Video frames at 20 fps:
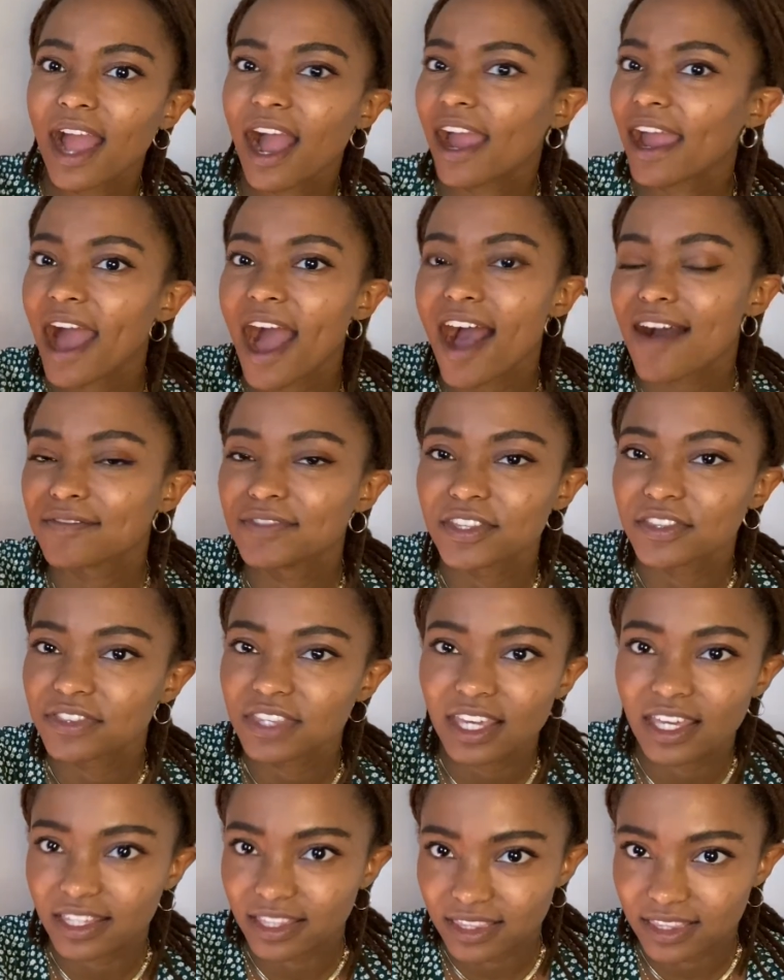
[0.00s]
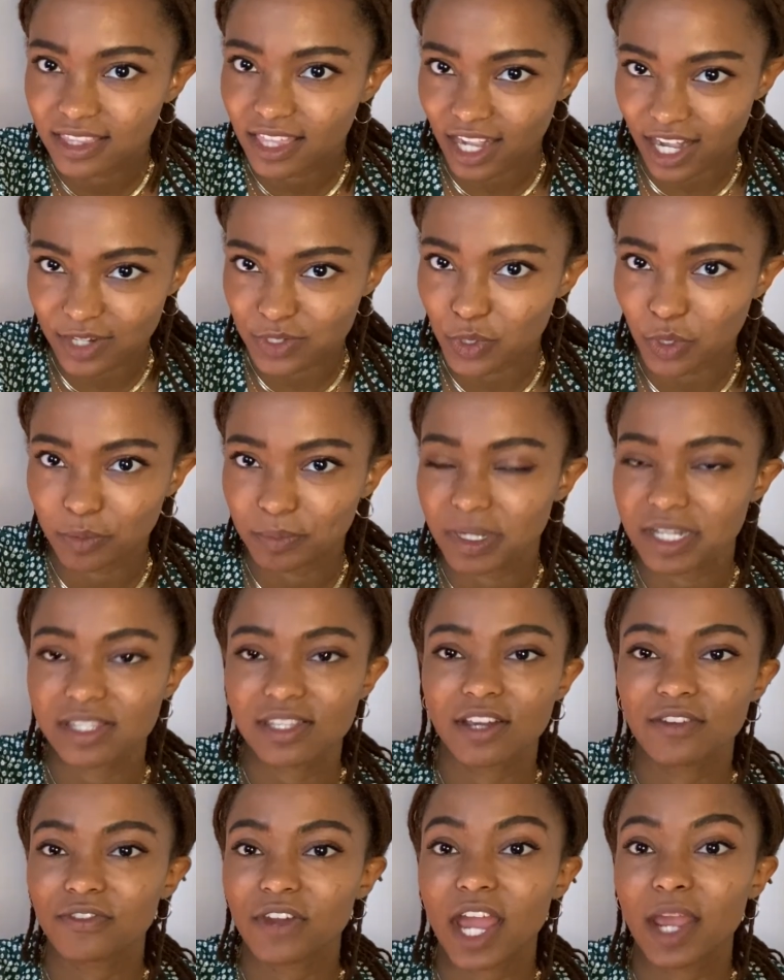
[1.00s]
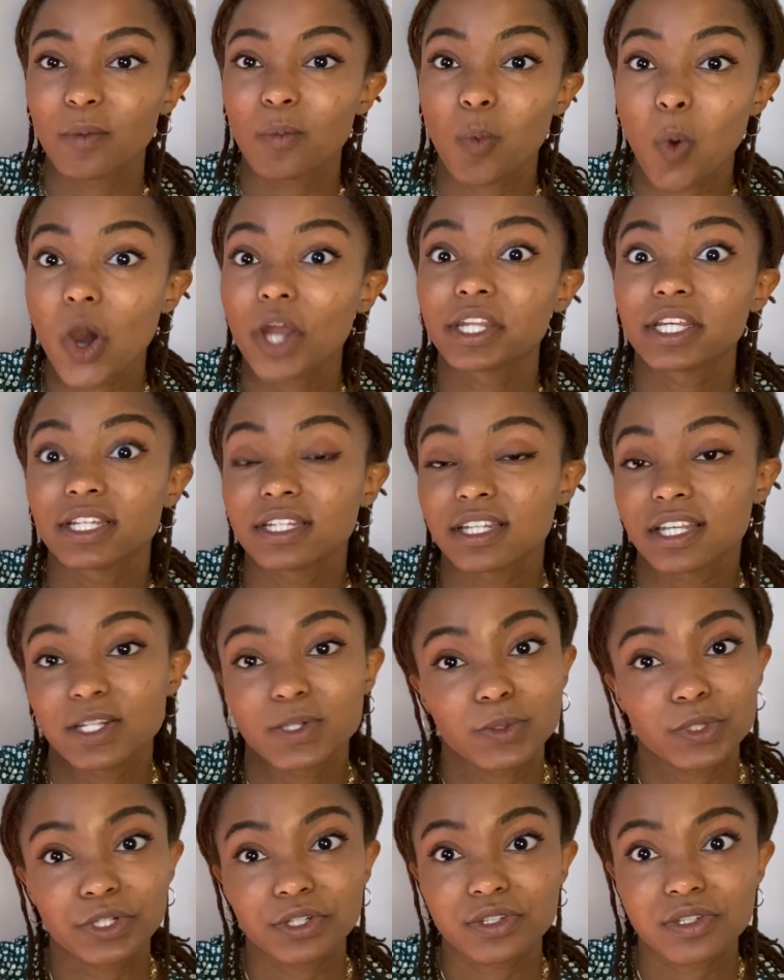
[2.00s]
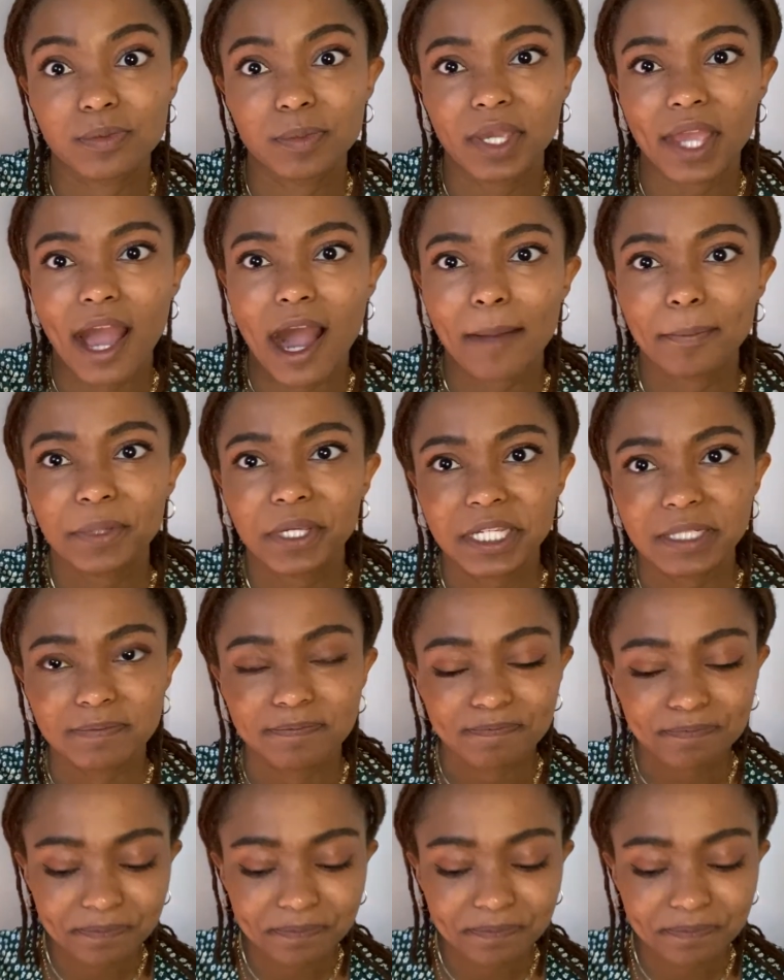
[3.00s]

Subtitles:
have the thing that I told myself I wanted in order to be happy.